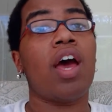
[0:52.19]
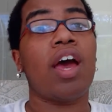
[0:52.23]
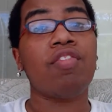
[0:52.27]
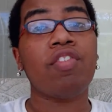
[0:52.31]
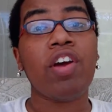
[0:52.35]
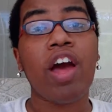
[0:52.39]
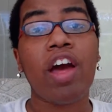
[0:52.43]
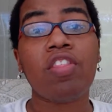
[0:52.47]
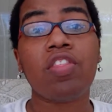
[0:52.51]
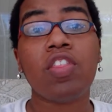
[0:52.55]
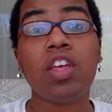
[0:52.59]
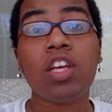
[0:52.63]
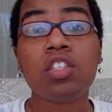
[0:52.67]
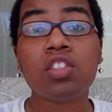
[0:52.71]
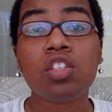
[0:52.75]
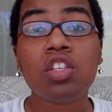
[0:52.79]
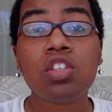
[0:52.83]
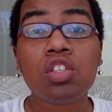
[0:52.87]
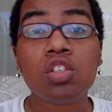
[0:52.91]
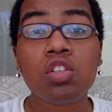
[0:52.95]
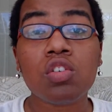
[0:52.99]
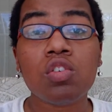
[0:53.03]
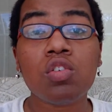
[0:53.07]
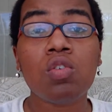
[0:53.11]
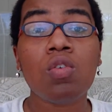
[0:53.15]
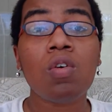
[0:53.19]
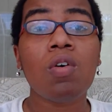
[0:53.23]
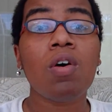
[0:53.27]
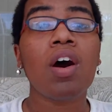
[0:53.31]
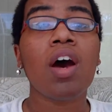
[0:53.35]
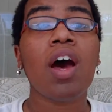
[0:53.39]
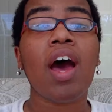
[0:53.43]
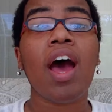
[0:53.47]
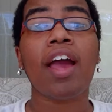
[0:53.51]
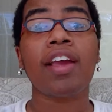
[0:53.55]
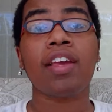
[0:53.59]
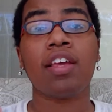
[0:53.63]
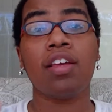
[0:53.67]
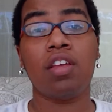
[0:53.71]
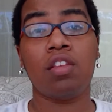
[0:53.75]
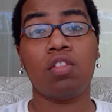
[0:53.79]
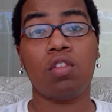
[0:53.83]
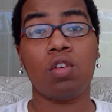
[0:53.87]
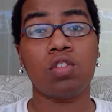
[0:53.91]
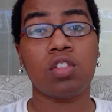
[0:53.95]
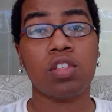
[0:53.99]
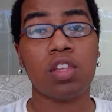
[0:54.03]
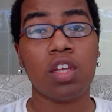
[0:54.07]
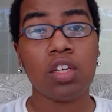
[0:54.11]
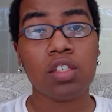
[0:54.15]
I've got things to do, I can get
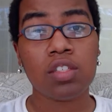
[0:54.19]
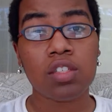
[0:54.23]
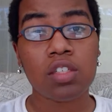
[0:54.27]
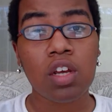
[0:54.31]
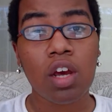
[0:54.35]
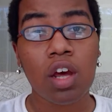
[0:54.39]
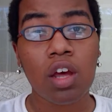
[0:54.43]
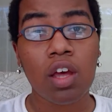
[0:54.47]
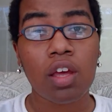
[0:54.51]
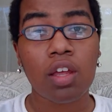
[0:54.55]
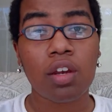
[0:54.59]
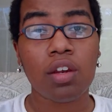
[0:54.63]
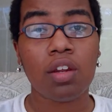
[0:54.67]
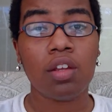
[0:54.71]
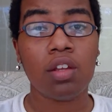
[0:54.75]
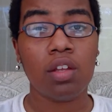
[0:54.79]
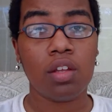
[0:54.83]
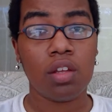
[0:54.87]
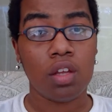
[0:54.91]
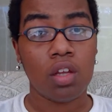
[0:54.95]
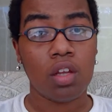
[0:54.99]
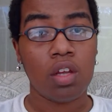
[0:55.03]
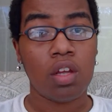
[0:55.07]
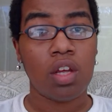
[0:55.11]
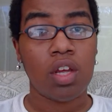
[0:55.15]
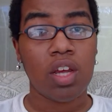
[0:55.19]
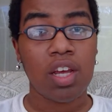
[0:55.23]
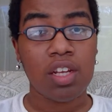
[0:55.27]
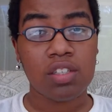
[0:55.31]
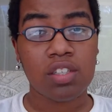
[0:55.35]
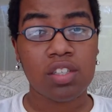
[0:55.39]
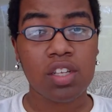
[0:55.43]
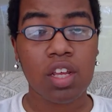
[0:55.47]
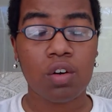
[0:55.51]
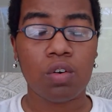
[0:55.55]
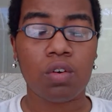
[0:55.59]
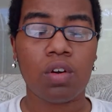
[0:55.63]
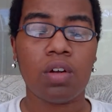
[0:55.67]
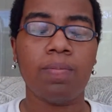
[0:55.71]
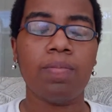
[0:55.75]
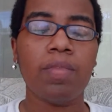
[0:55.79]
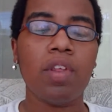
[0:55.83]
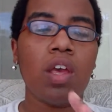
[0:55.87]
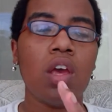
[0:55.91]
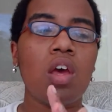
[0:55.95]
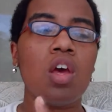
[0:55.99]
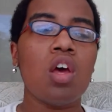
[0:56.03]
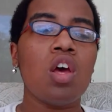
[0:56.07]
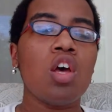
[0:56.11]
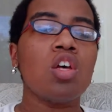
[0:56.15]
those things done, etc.
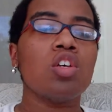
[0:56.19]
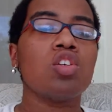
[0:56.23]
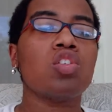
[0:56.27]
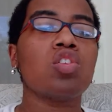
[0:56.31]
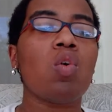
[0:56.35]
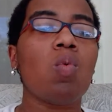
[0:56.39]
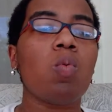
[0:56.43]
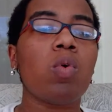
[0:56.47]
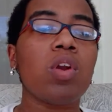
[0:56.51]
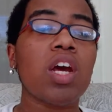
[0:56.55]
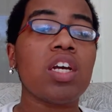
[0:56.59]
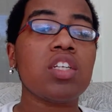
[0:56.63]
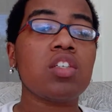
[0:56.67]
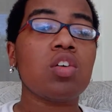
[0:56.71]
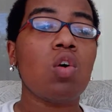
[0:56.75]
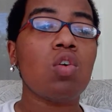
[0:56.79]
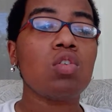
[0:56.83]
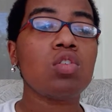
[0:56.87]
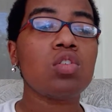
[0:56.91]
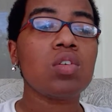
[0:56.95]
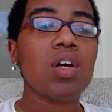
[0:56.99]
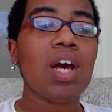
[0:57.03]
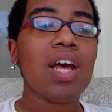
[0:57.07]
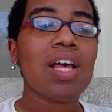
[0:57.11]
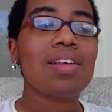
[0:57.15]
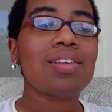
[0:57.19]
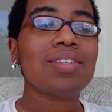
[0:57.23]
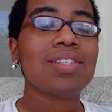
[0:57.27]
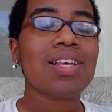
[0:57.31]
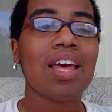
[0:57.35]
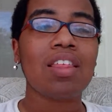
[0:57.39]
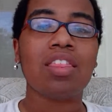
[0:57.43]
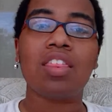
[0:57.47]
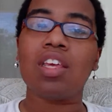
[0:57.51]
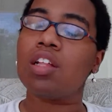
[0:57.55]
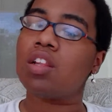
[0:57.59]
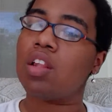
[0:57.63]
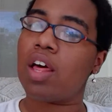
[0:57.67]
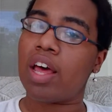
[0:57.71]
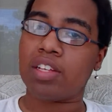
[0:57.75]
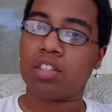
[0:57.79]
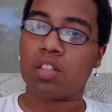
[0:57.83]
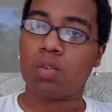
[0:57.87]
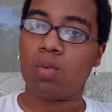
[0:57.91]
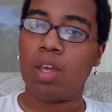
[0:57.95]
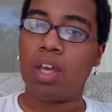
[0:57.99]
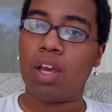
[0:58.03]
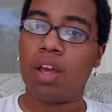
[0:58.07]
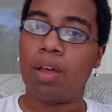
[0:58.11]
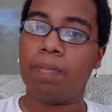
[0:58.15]
So, what I told you guys, I think
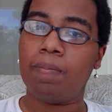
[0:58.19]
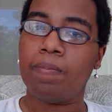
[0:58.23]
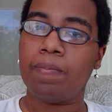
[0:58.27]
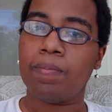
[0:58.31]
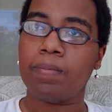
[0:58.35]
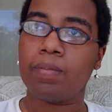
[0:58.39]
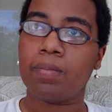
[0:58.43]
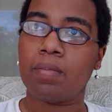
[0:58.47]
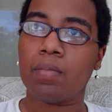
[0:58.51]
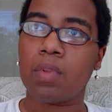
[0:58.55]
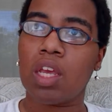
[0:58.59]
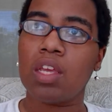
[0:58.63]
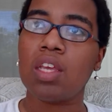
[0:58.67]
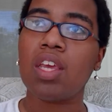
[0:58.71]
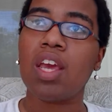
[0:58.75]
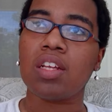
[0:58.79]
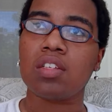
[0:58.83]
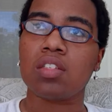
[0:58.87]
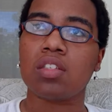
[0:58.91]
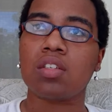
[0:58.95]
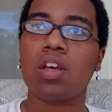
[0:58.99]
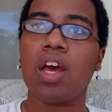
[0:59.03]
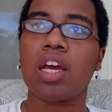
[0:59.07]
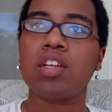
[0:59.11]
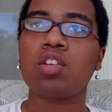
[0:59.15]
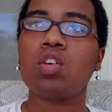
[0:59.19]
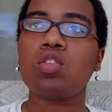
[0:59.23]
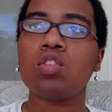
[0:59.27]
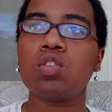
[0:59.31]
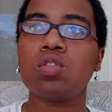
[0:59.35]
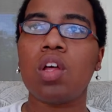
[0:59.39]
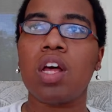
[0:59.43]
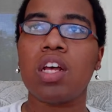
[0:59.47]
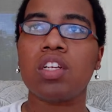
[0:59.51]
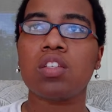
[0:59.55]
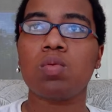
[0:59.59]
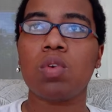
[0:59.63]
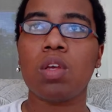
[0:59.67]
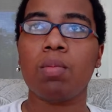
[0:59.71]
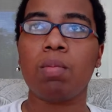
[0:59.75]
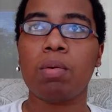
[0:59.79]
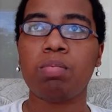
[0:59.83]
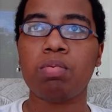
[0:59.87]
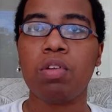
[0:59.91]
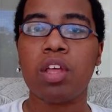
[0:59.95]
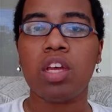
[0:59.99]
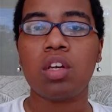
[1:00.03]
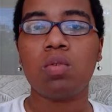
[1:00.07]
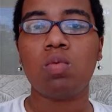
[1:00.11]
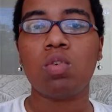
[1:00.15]
last week, Yes, I told you last week my
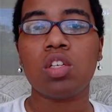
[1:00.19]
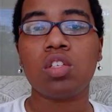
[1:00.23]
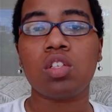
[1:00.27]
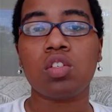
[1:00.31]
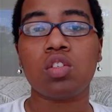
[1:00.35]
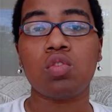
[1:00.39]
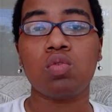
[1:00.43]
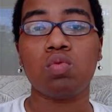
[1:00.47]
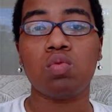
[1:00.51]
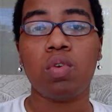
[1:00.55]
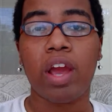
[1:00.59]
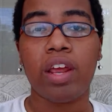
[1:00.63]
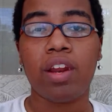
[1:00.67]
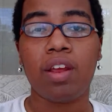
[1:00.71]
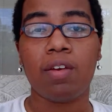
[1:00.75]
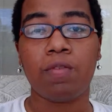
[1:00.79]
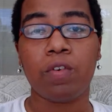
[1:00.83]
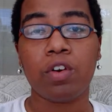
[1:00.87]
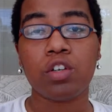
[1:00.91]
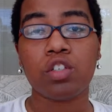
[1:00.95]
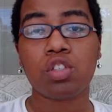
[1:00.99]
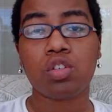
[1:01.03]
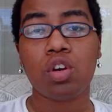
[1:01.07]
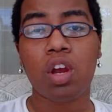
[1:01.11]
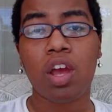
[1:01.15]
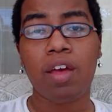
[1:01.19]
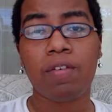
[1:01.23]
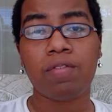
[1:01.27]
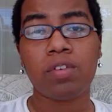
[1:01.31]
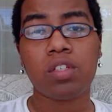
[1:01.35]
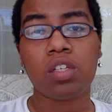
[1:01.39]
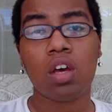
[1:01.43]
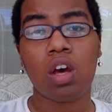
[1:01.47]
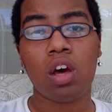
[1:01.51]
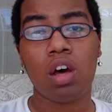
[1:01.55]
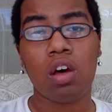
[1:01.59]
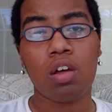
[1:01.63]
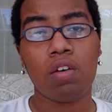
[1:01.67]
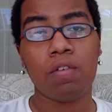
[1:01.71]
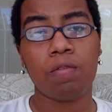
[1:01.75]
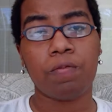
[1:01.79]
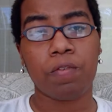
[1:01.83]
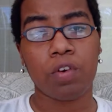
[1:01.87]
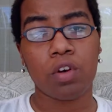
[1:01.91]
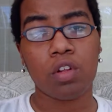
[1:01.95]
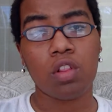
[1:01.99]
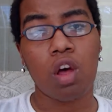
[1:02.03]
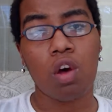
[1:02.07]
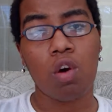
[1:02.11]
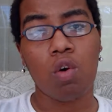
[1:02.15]
plan was to write a first draft of
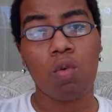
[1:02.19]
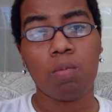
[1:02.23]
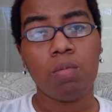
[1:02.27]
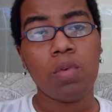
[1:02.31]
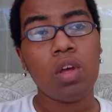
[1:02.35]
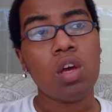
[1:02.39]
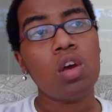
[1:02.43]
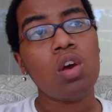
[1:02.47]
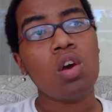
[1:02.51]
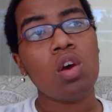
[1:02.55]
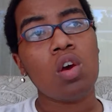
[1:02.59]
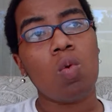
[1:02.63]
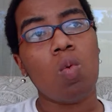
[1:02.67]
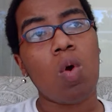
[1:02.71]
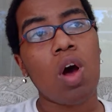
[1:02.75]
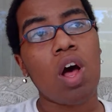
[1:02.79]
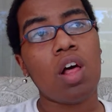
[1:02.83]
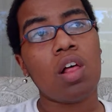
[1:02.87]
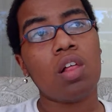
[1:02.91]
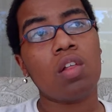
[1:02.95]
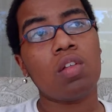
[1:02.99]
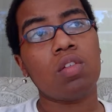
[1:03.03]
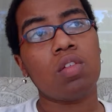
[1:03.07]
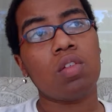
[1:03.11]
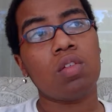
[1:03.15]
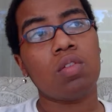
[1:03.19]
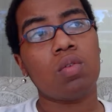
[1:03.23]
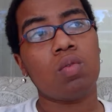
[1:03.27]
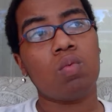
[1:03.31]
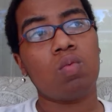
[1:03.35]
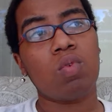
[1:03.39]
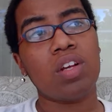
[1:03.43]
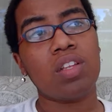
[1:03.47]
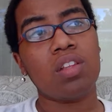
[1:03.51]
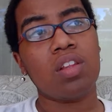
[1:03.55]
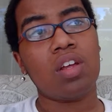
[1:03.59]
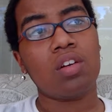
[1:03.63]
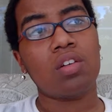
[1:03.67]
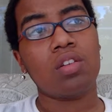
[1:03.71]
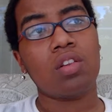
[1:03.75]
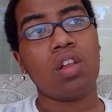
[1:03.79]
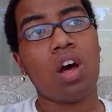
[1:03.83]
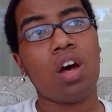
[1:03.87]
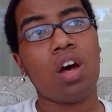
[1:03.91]
Furlough while Red Letter